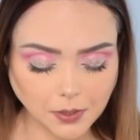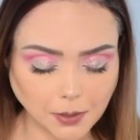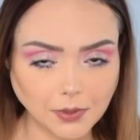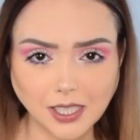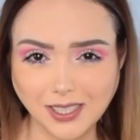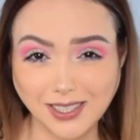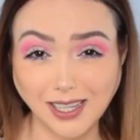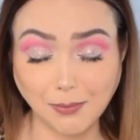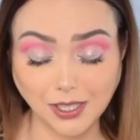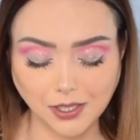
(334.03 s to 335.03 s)
but I'm
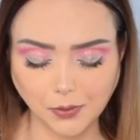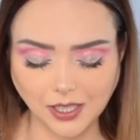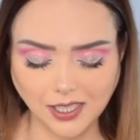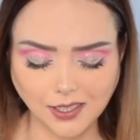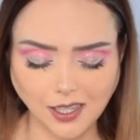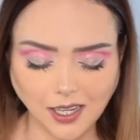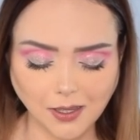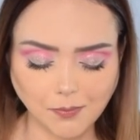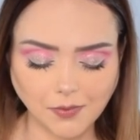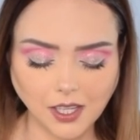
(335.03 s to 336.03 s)
gonna do it this
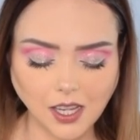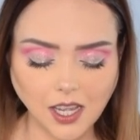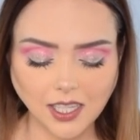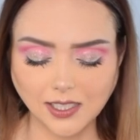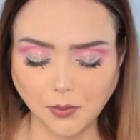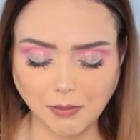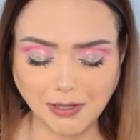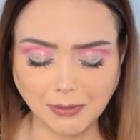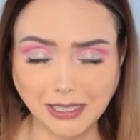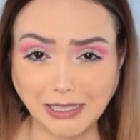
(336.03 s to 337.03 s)
time because I want to
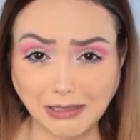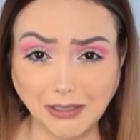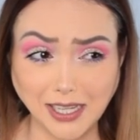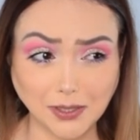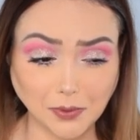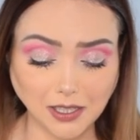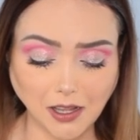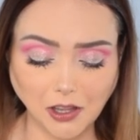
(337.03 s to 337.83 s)
be able to tell you guys what the